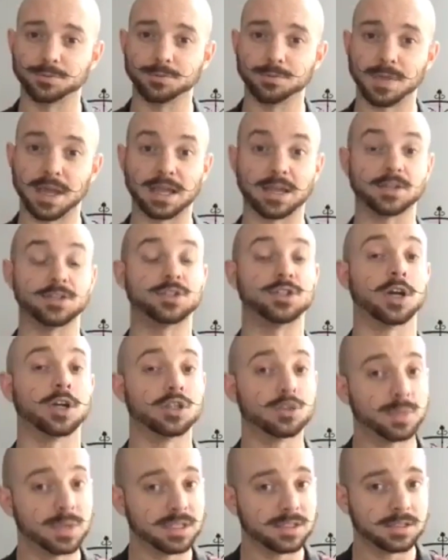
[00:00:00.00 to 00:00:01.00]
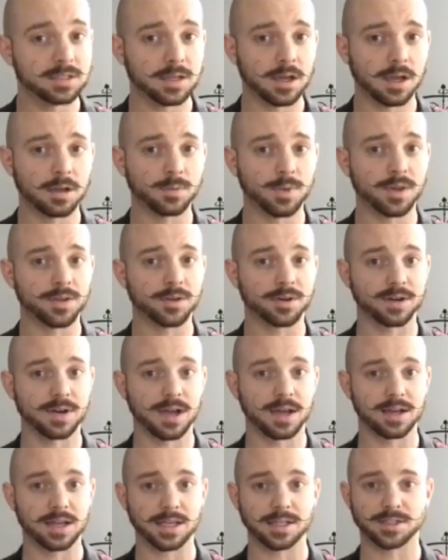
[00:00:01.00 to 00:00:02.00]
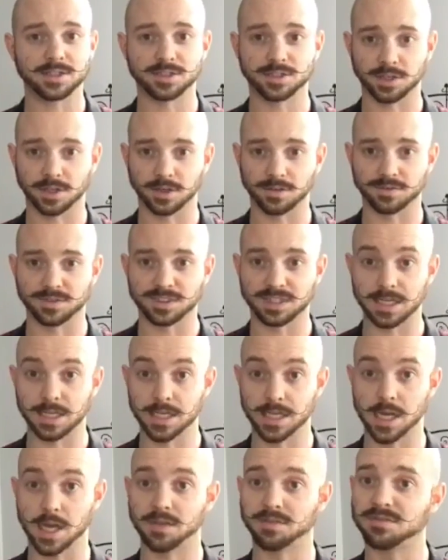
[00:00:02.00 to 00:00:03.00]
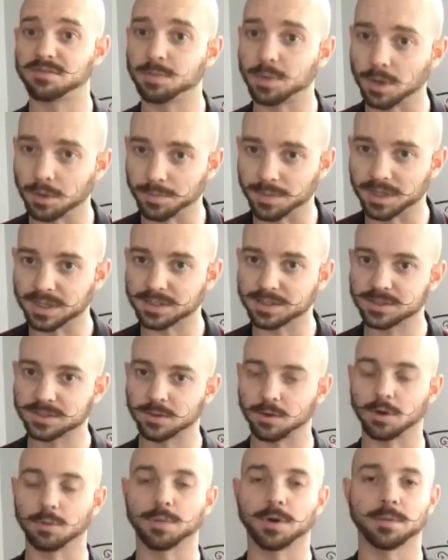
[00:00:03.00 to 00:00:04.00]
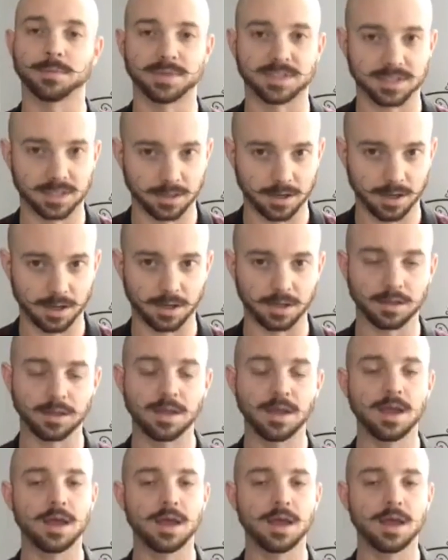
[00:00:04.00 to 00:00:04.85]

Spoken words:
make a judgment on whether or not it serves enough purpose or purpose at all.